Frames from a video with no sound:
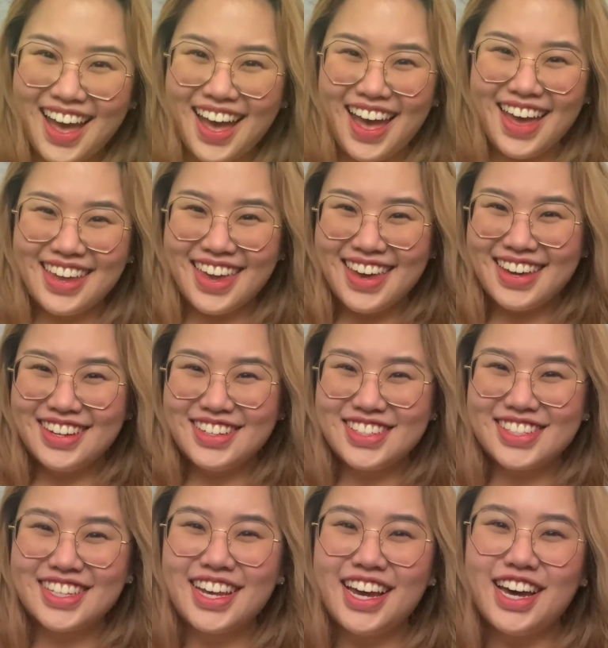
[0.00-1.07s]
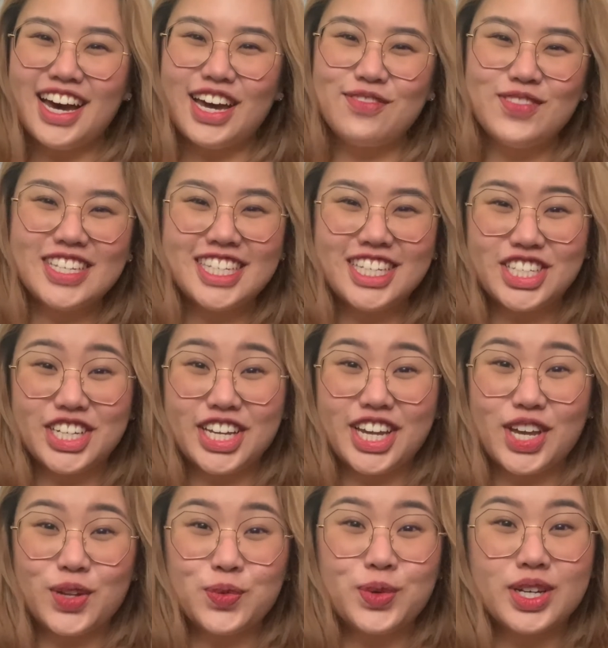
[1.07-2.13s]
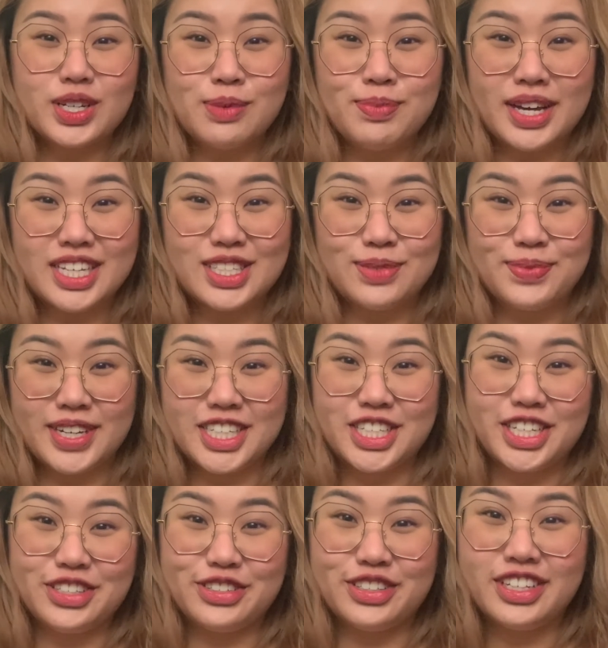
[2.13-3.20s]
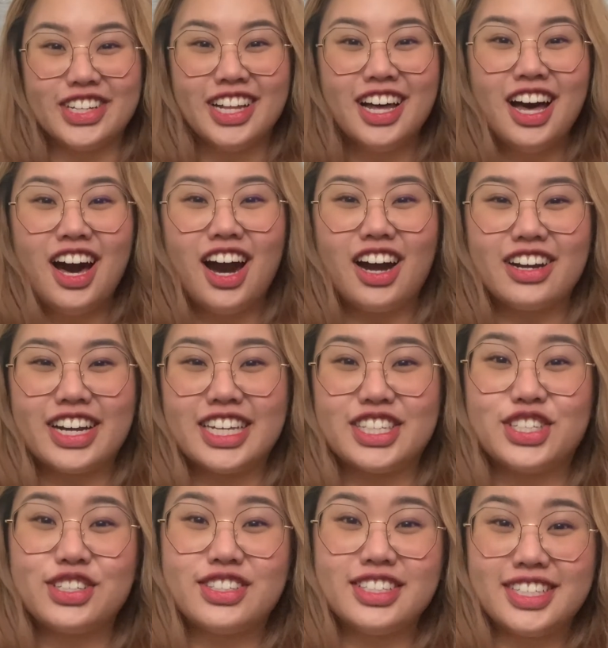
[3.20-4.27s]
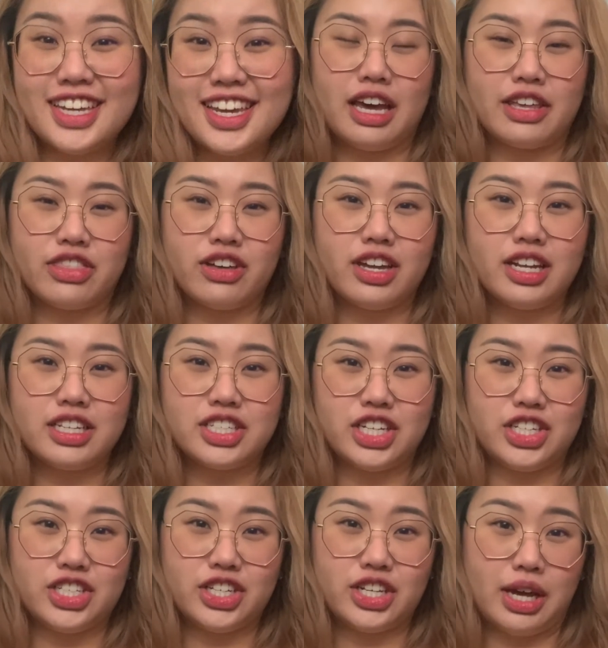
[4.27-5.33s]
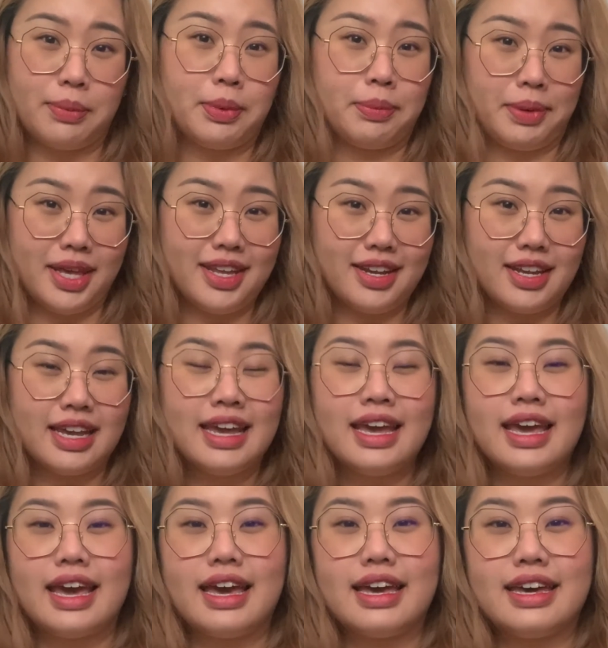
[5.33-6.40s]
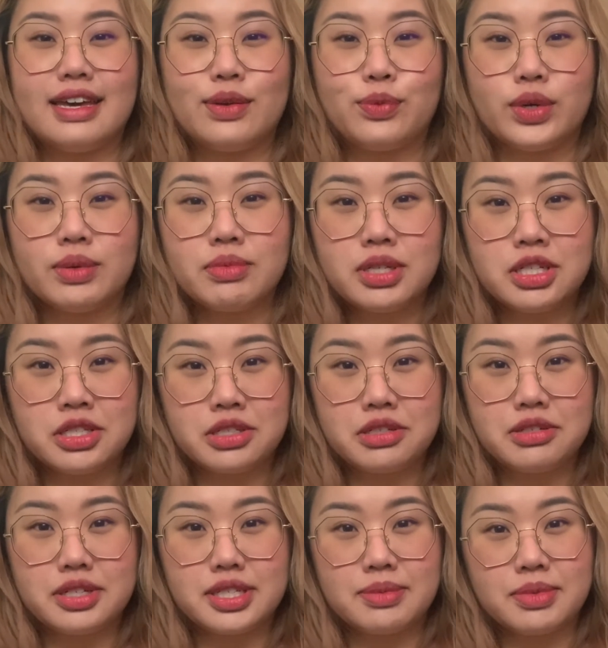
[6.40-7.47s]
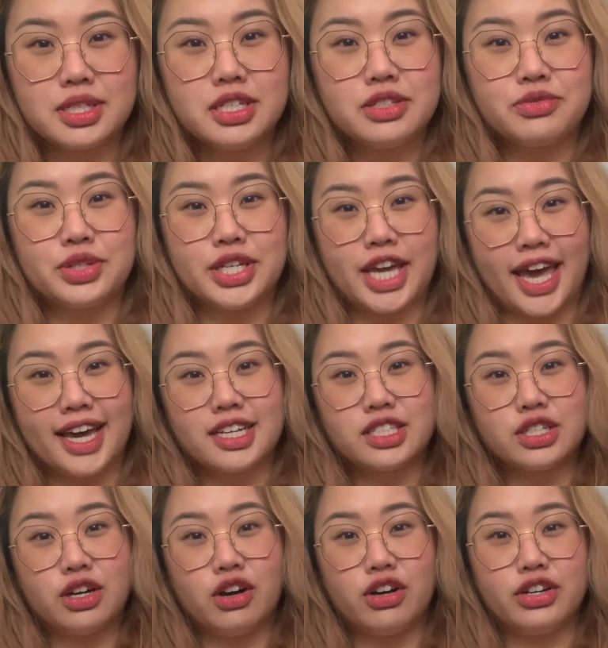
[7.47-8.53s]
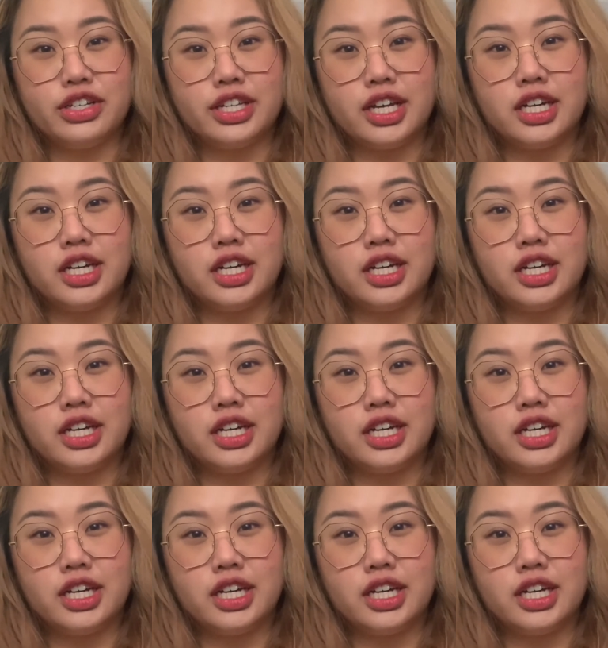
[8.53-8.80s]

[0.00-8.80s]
Hi guys, I'm Missy J and welcome back to my channel. Alright, so today I thought I'd change it up a bit. And what I'm going to do is I'm going to react on